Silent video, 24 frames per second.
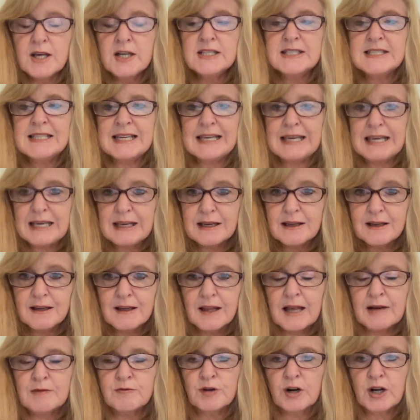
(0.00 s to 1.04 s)
to heal
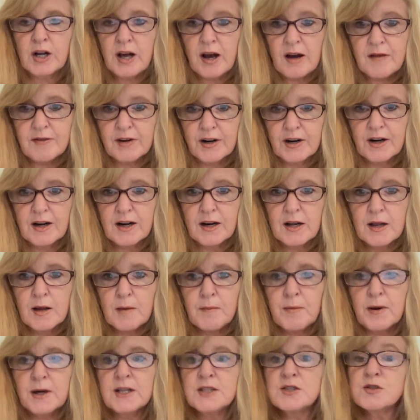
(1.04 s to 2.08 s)
and recover,
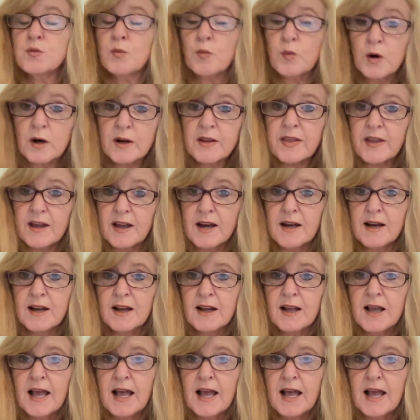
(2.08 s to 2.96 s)
but it's worth it.